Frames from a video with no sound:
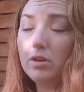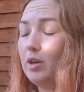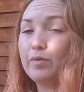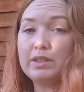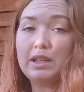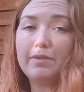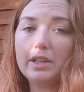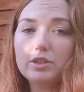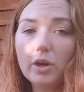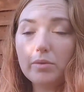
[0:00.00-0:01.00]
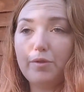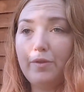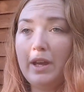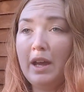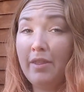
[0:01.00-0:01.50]
And obviously if they don't
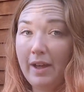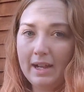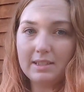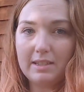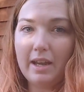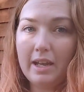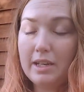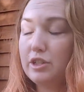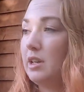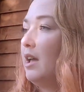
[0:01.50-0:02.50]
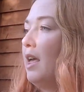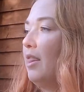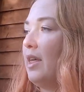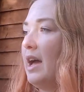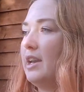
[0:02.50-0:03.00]
fit at that stage,
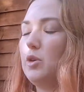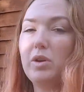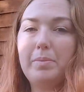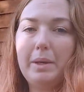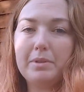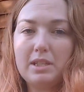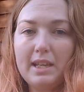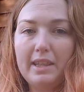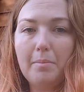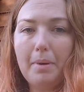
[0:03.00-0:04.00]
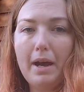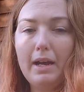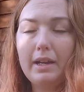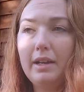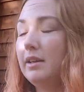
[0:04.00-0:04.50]
then you want to be able to send them back.